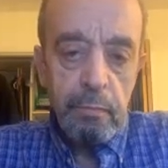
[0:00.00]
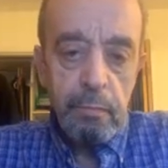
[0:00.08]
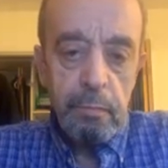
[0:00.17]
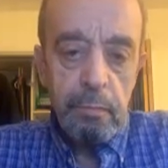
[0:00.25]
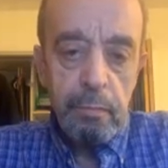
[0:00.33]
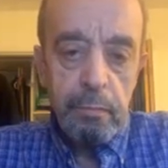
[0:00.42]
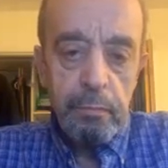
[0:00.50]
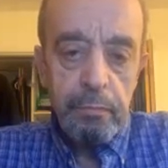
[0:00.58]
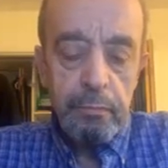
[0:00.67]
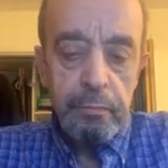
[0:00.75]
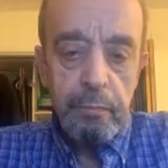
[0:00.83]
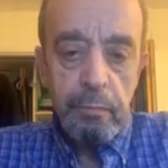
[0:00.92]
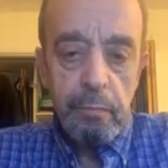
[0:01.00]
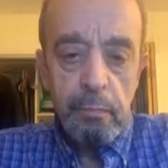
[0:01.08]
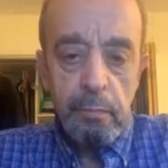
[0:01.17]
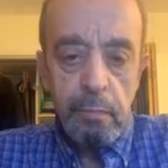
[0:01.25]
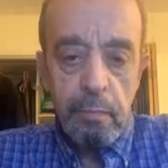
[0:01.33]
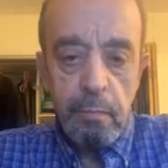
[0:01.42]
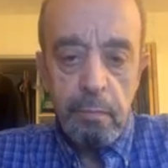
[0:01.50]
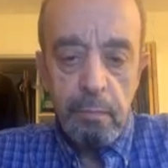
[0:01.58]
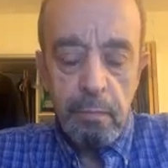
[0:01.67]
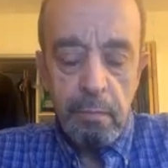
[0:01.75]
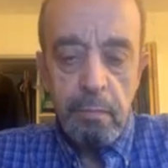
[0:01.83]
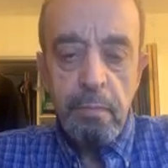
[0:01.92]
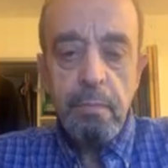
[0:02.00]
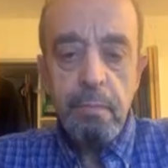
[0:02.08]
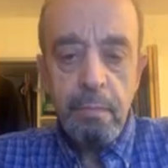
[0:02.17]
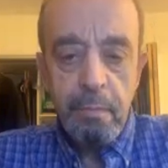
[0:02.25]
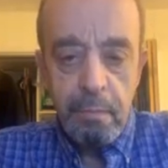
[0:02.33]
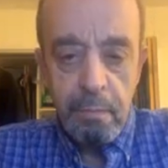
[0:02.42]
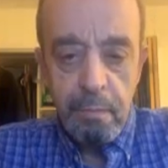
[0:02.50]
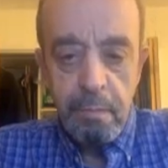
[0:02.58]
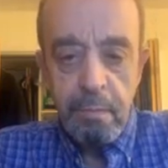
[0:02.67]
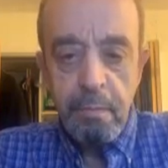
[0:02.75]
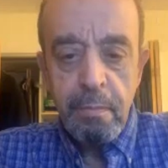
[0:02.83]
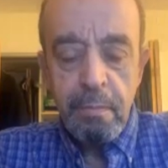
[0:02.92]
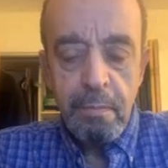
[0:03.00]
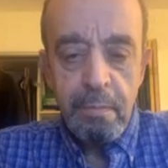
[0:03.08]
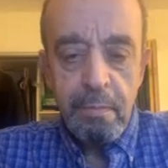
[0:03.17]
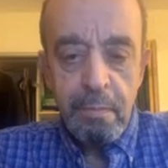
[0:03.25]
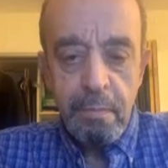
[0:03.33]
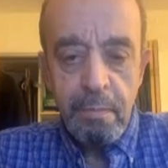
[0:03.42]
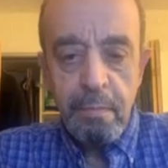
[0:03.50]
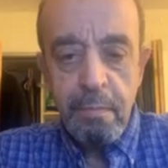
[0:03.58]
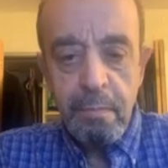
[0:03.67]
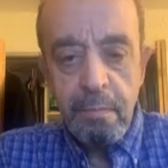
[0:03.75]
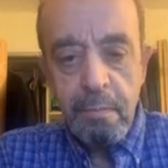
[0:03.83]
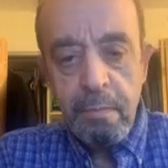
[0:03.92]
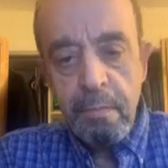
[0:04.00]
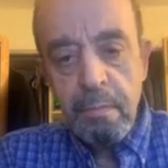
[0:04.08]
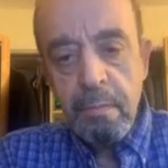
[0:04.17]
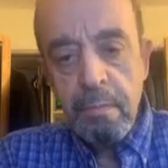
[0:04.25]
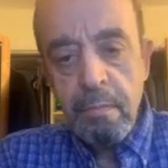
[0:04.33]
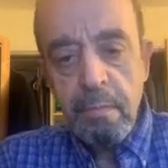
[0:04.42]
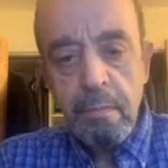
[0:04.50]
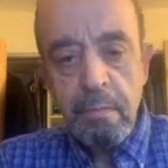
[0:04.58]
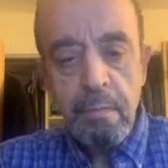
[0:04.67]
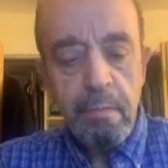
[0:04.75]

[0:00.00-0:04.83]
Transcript: (not speaking)